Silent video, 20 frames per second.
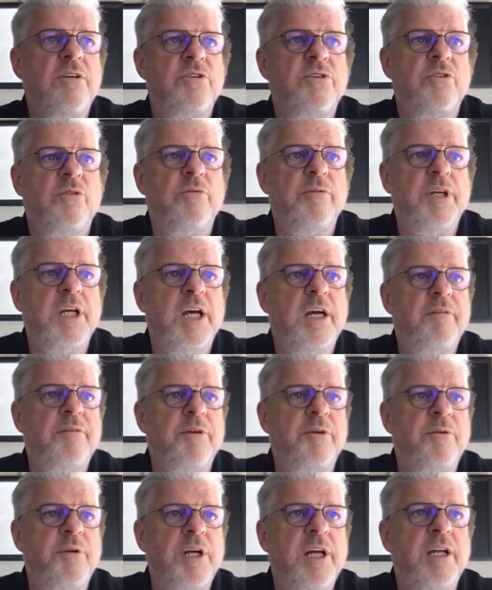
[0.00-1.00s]
So we
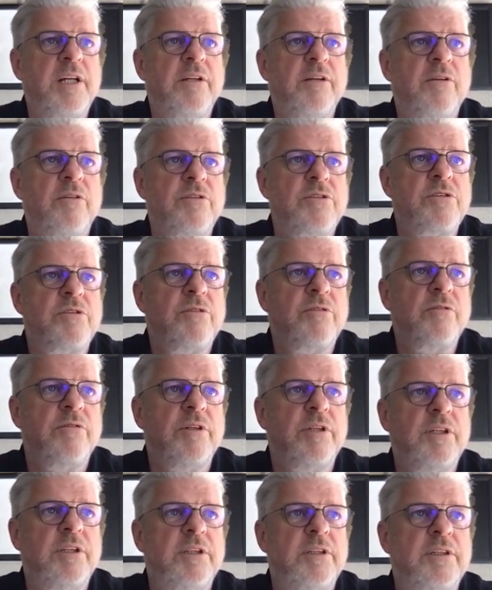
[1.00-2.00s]
have created
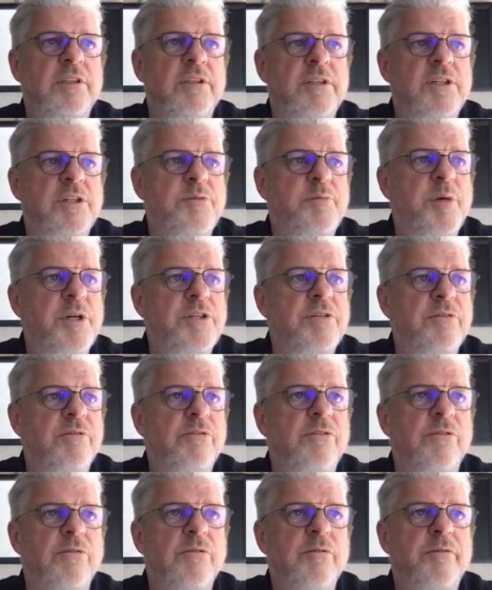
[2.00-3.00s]
also a special
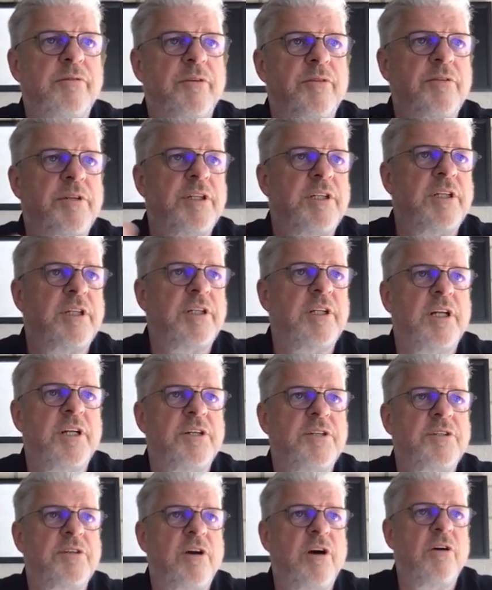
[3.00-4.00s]
tool for it, and that
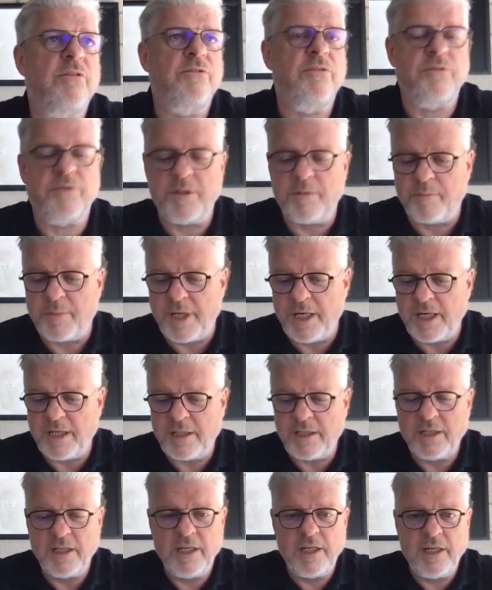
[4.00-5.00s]
is auto
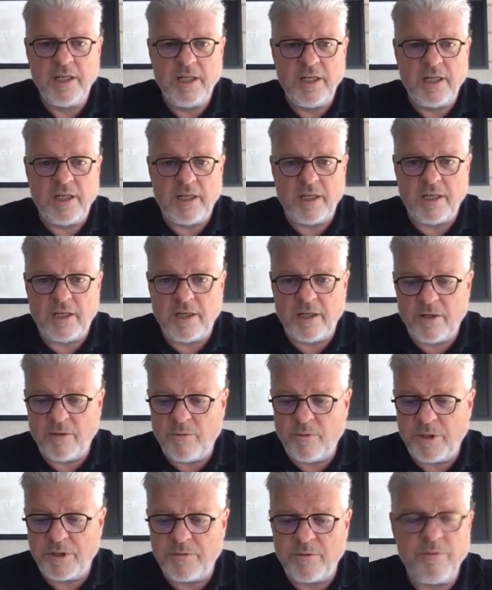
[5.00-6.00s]
repair,
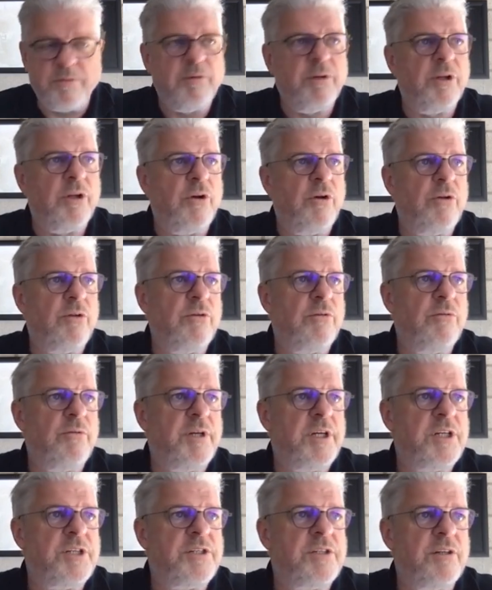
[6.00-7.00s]
which we will
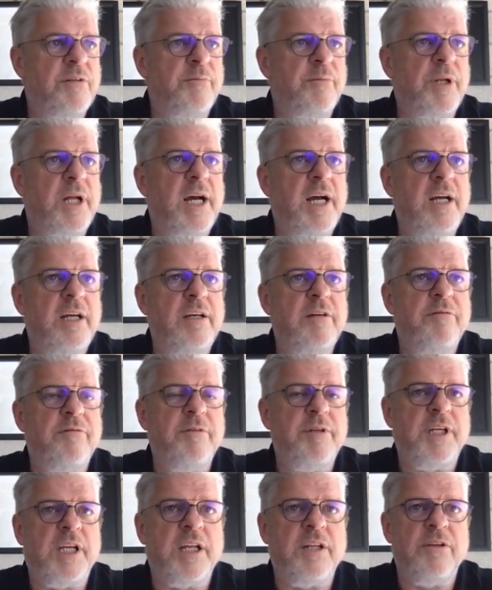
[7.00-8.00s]
always apply
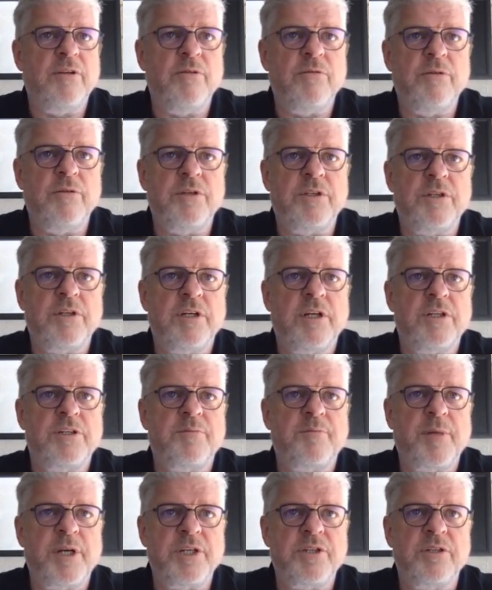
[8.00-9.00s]
if we can do it,
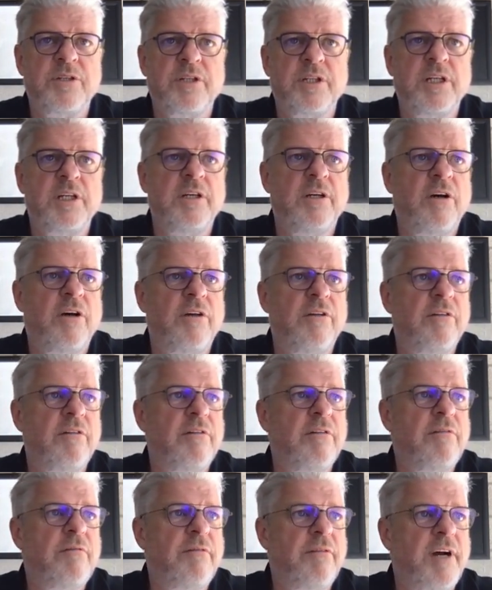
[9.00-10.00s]
especially
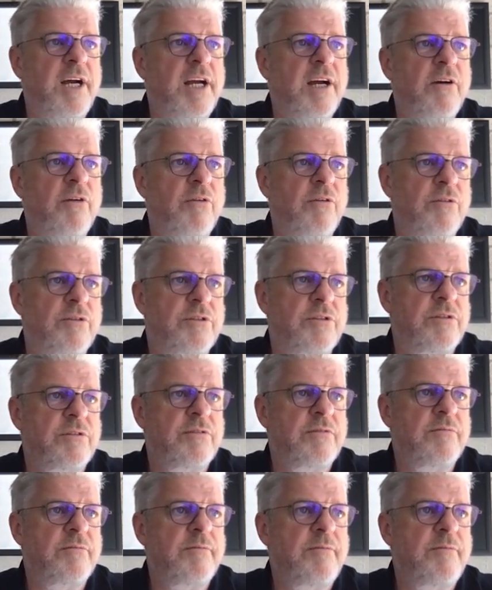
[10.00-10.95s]
on fire holes.